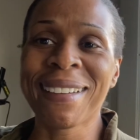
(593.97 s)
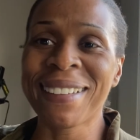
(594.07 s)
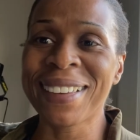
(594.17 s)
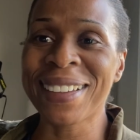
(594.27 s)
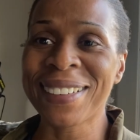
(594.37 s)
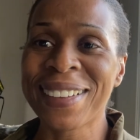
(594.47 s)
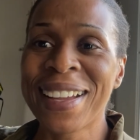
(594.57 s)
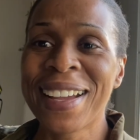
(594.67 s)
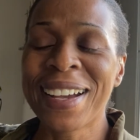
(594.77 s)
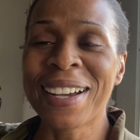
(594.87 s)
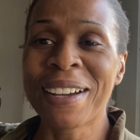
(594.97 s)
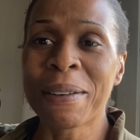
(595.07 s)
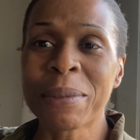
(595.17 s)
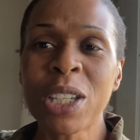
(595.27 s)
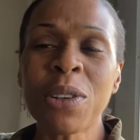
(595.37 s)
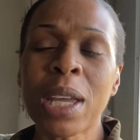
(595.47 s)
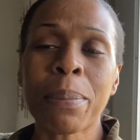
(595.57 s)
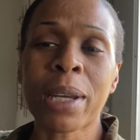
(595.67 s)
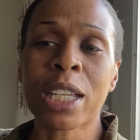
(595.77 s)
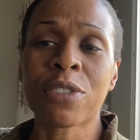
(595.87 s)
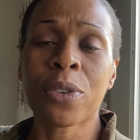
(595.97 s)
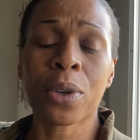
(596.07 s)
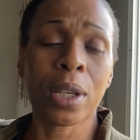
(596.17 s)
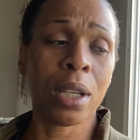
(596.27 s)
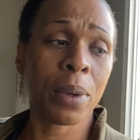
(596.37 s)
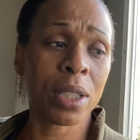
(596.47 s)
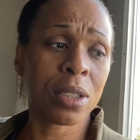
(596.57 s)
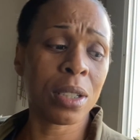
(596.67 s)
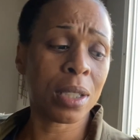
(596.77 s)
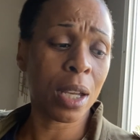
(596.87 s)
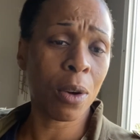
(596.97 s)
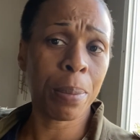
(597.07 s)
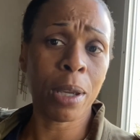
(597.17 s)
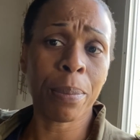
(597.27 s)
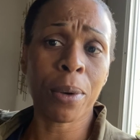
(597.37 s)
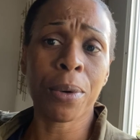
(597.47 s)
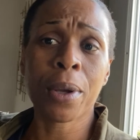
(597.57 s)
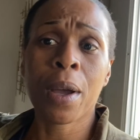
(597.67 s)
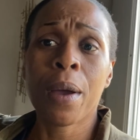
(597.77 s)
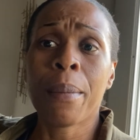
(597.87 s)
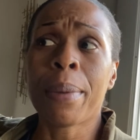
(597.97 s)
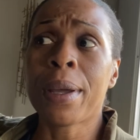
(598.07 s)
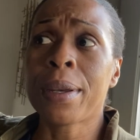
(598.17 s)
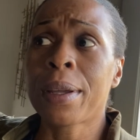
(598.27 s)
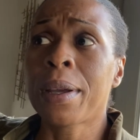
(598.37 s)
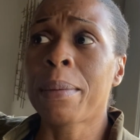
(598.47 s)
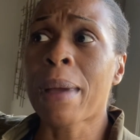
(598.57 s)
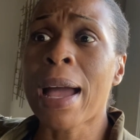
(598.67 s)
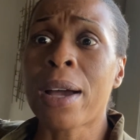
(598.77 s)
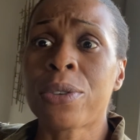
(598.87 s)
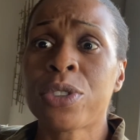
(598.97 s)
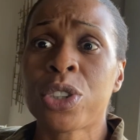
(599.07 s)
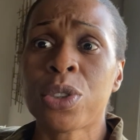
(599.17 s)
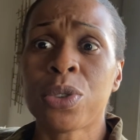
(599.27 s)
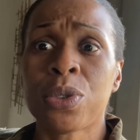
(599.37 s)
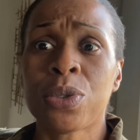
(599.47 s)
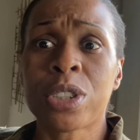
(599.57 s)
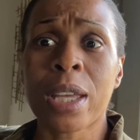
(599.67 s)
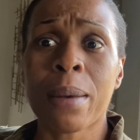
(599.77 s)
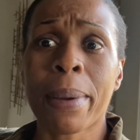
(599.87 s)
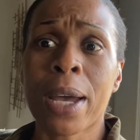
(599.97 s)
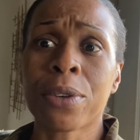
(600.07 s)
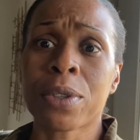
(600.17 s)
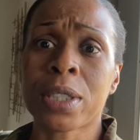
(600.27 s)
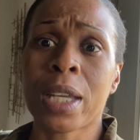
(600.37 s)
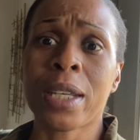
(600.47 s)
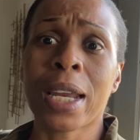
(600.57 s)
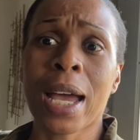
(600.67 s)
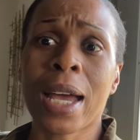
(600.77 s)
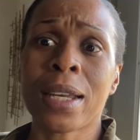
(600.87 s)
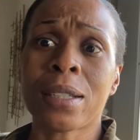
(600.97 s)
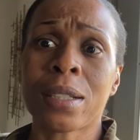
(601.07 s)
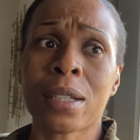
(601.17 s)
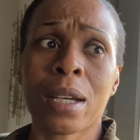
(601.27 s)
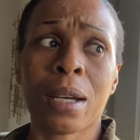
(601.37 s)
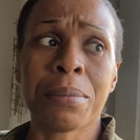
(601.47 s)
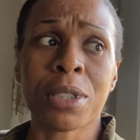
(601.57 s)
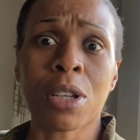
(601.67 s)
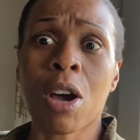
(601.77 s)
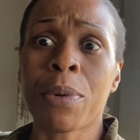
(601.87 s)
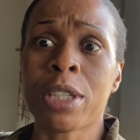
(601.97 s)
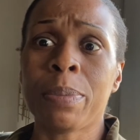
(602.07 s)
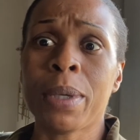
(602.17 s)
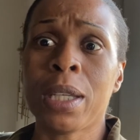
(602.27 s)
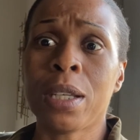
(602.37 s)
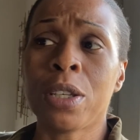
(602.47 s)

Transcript: you know, um, you'll get blessed for it. Anyway, it's good to help people. But um, how to set boundaries and not um, just always be in